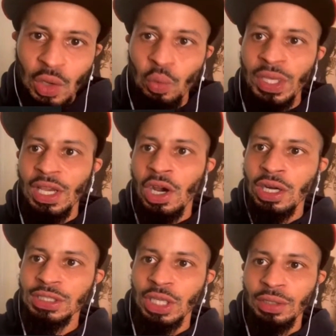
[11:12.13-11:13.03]
We
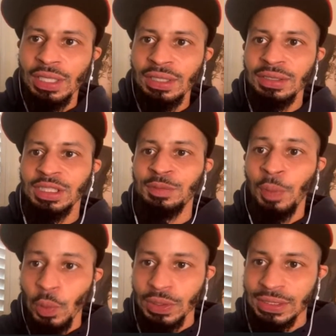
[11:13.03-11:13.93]
are talking
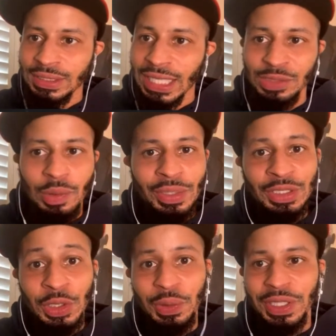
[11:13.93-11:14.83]
sports. That's what we
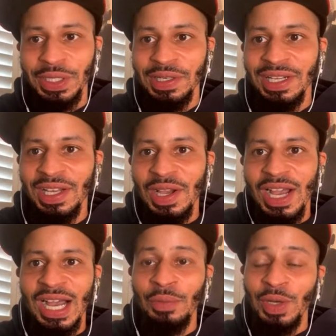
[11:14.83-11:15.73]
do here.
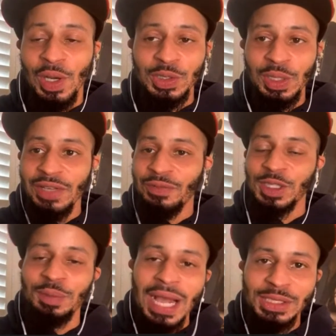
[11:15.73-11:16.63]
We are also looking for
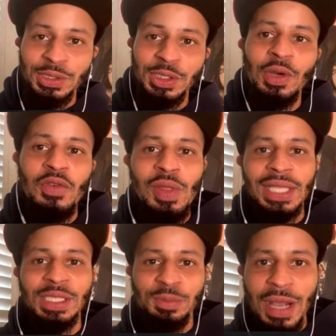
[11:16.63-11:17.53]
sponsors. So if you'd
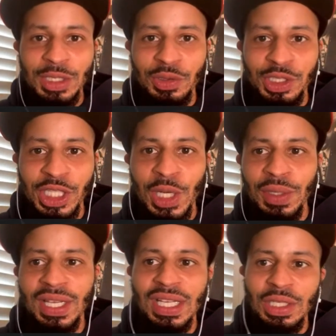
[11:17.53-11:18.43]
like to sponsor the show,
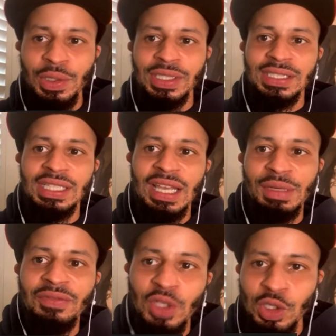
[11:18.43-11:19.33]
you can see how
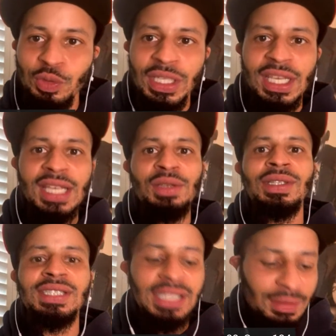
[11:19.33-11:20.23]
many views we get. You
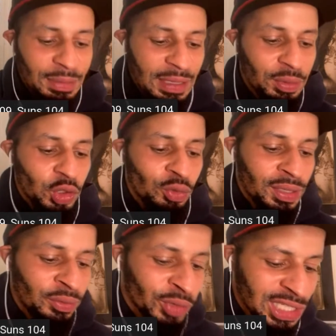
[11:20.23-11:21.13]
can see how many people you'll
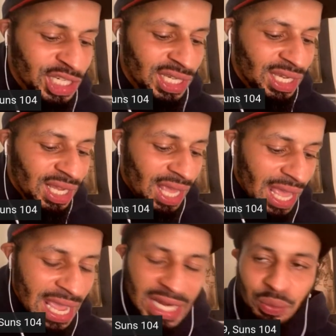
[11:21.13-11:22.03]
be reaching.
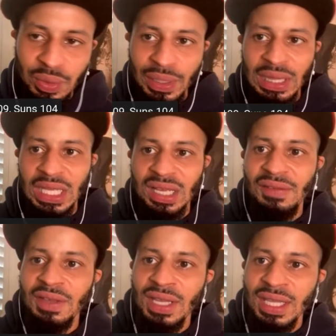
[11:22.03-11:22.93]
And we would
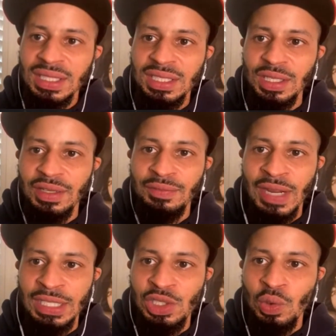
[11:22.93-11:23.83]
love to
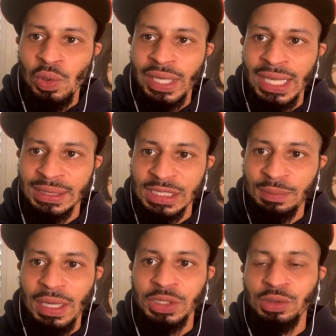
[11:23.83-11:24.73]
invite you on as a
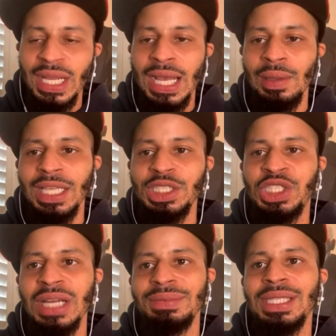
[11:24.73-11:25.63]
sponsor. Now, let's
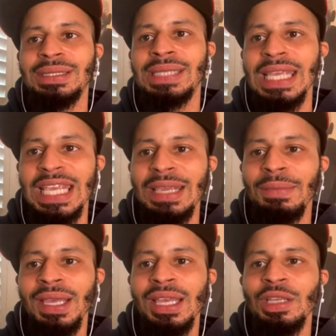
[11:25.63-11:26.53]
jump to Team
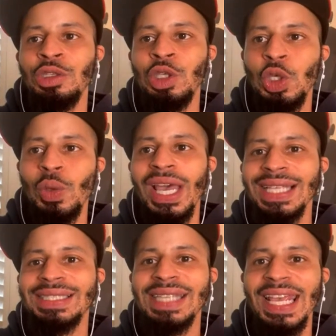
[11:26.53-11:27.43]

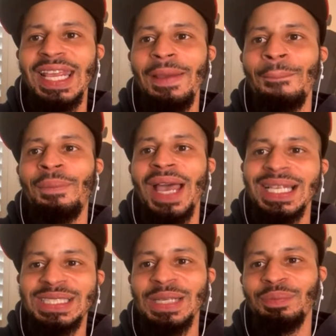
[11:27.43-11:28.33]
USA
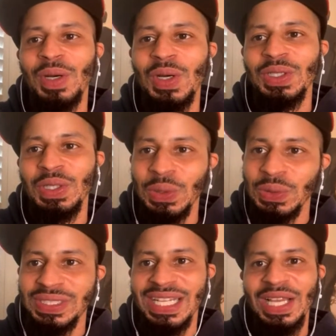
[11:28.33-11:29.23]
basketball
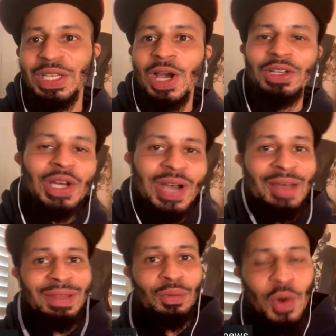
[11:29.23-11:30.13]
news. Now, y'all know
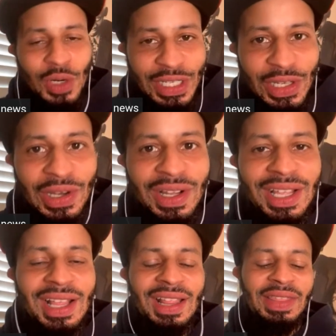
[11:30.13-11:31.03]
I've been warning y'all
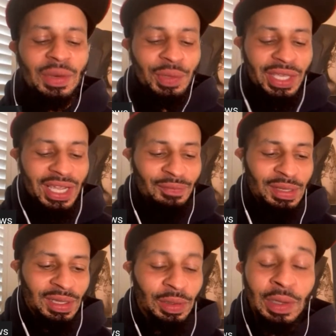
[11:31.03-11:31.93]
that
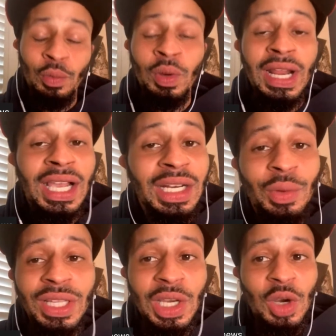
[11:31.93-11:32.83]
we're not going to
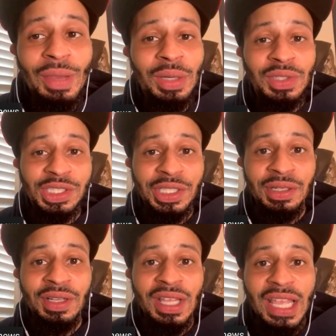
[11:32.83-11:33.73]
win the gold medal this
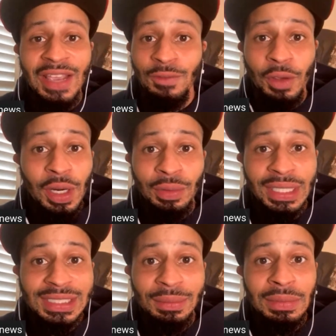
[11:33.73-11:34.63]
year if we don't
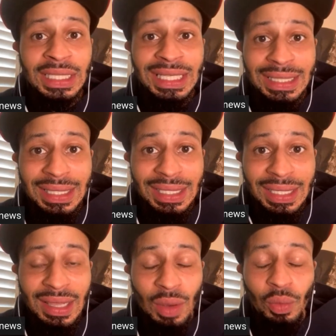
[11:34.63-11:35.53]
get some length
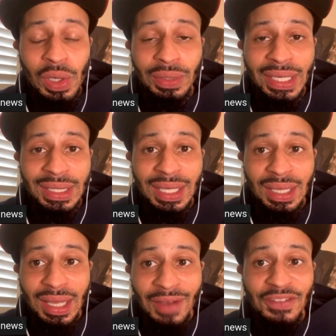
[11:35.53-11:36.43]
and we don't get
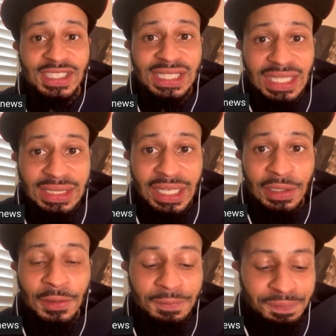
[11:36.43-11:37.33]
a facilitator.